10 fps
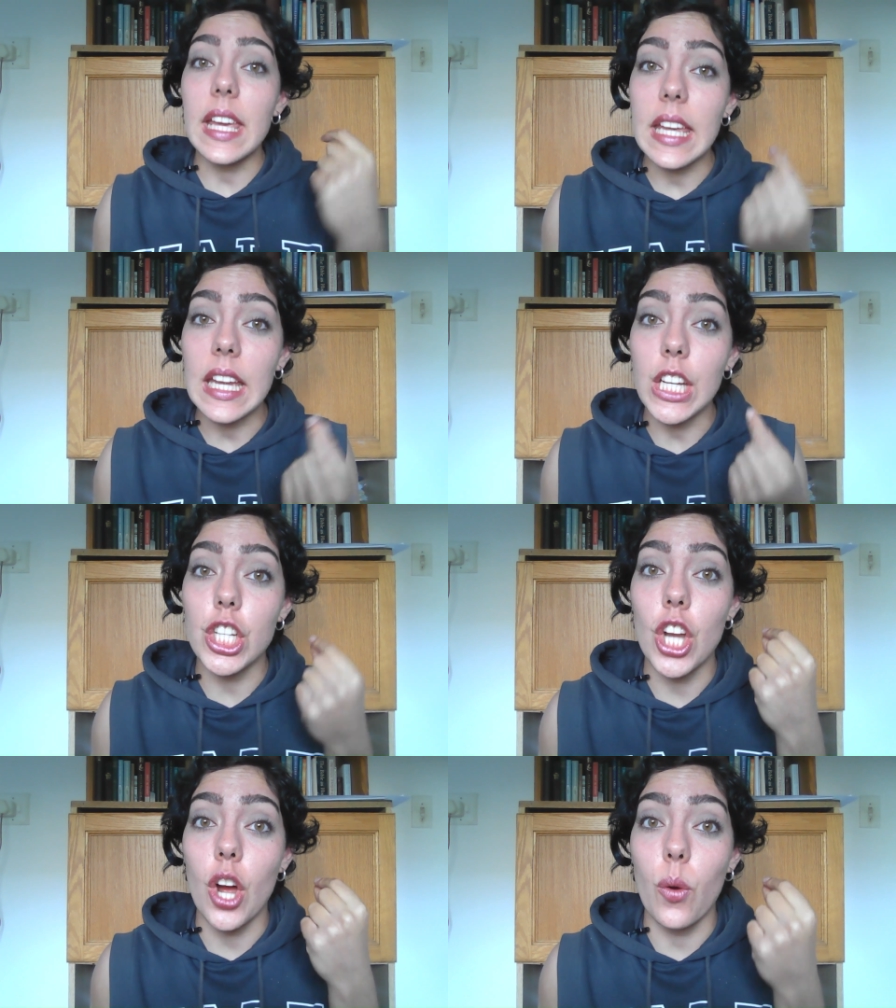
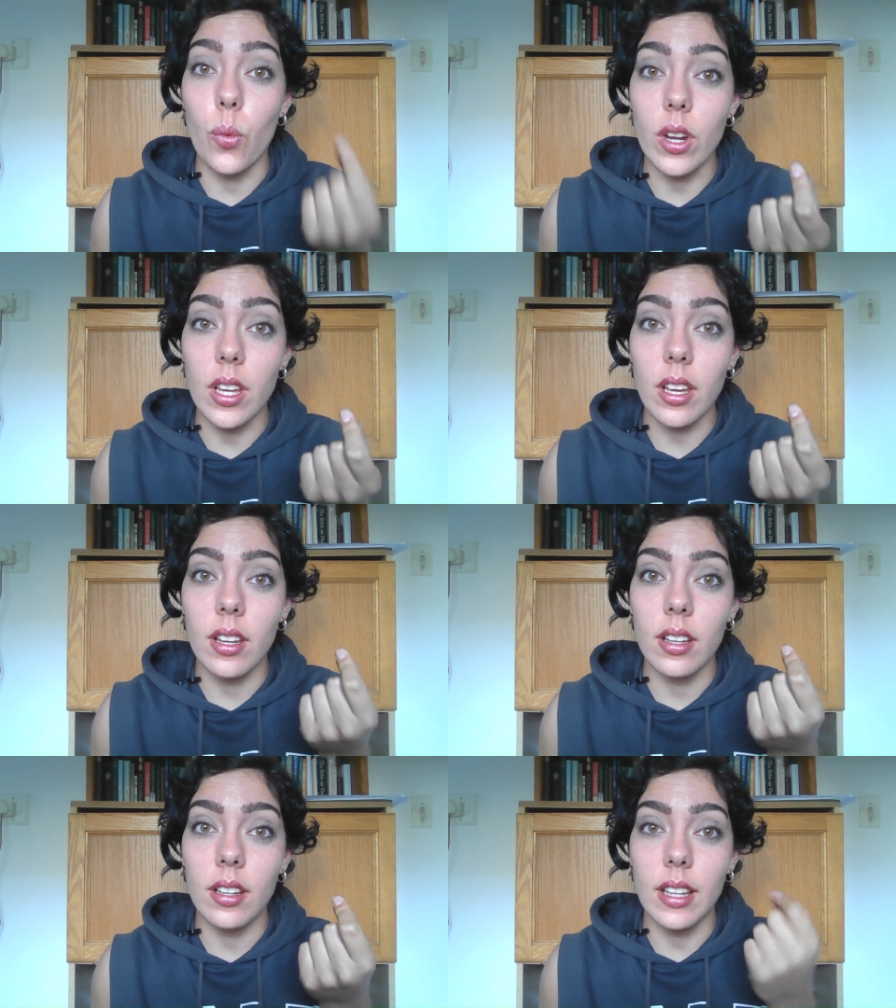each week.
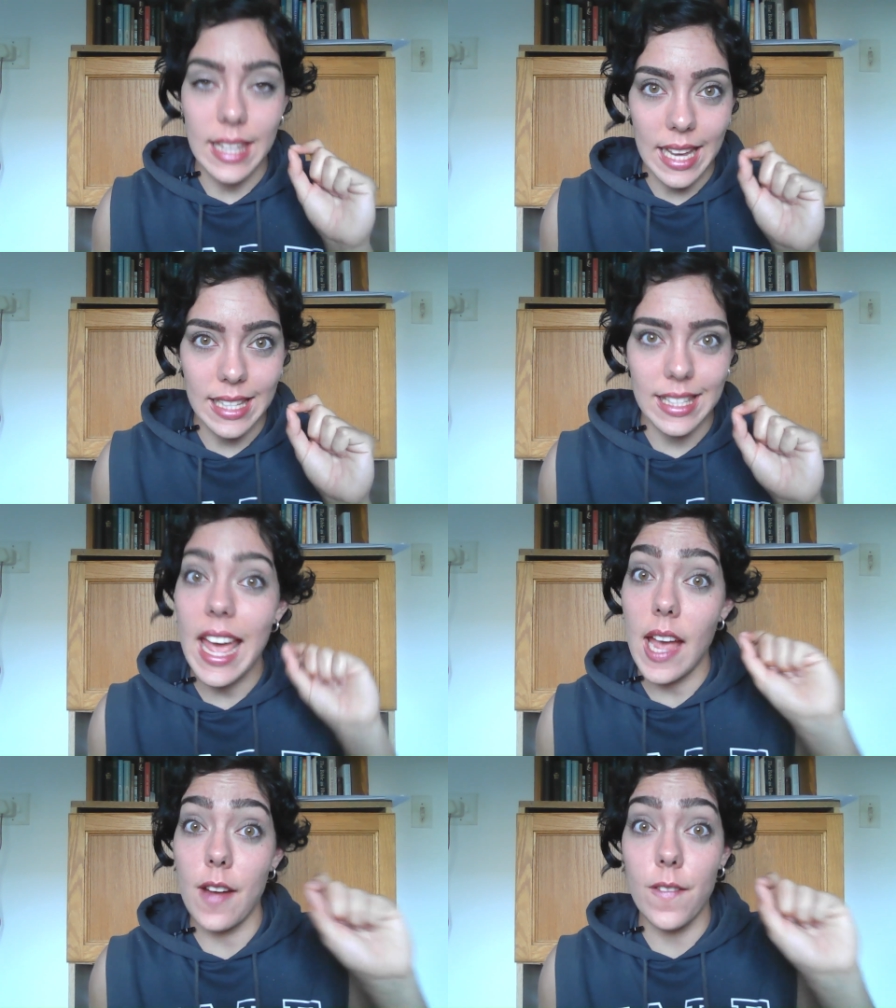Yes,
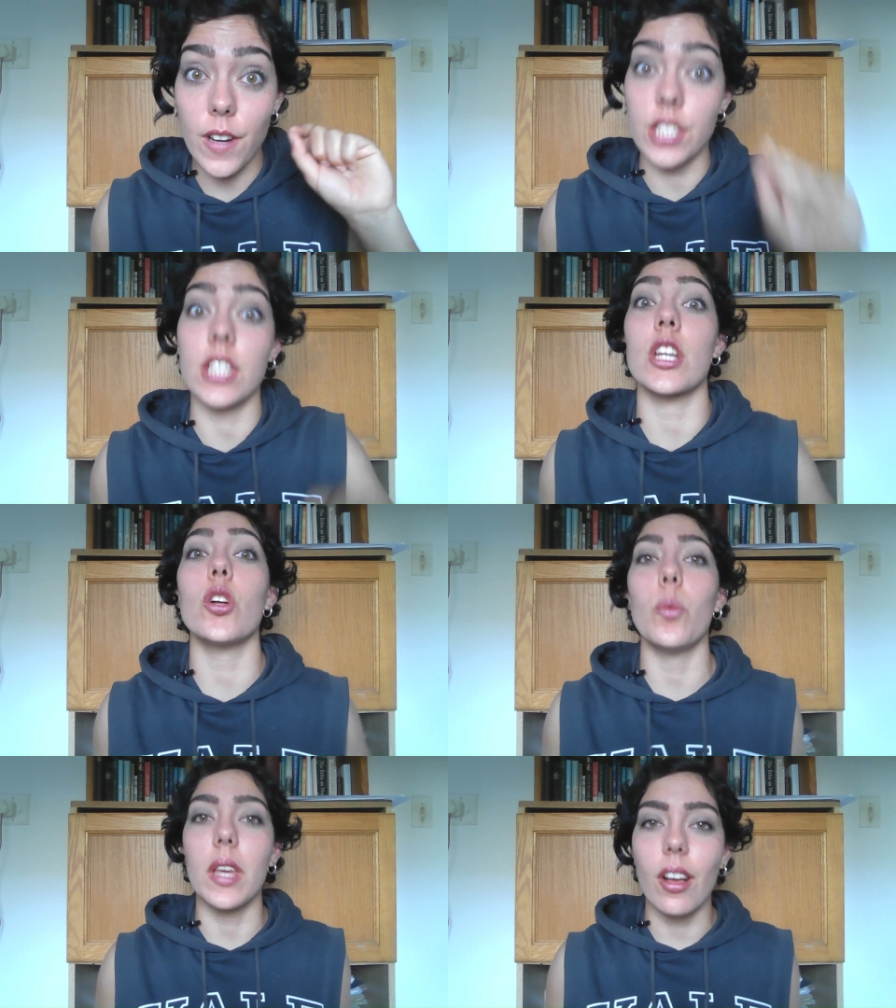every
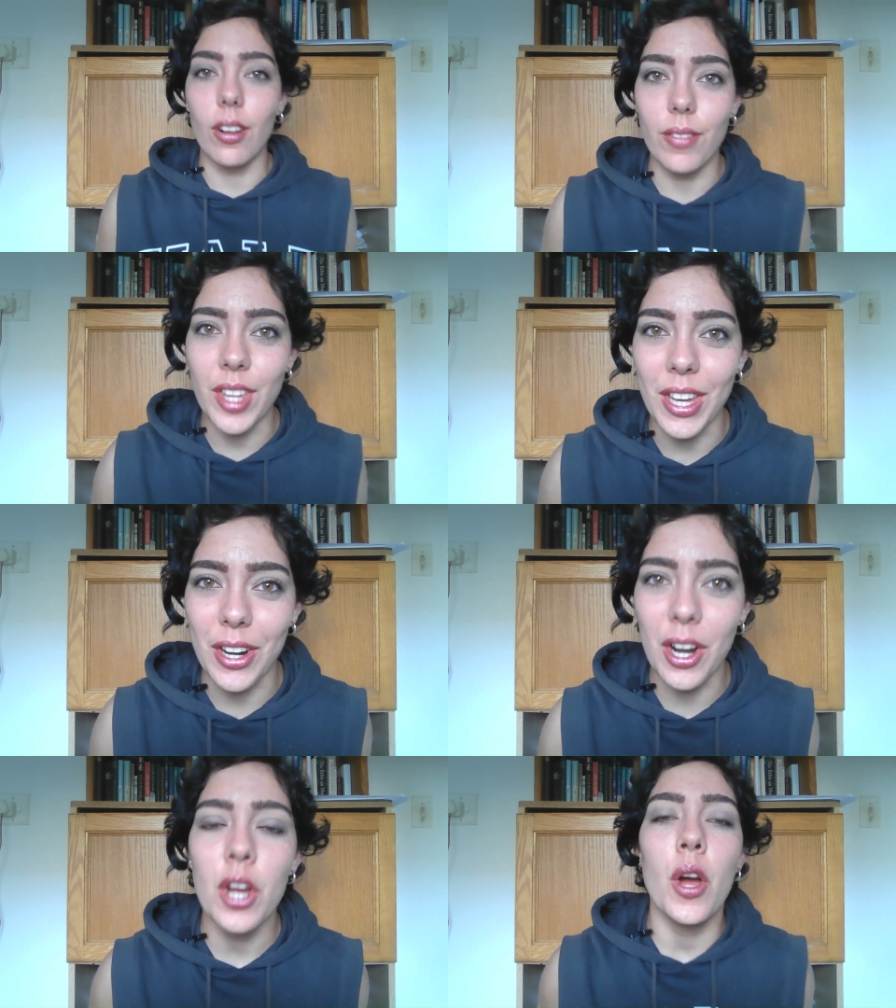single week of the year.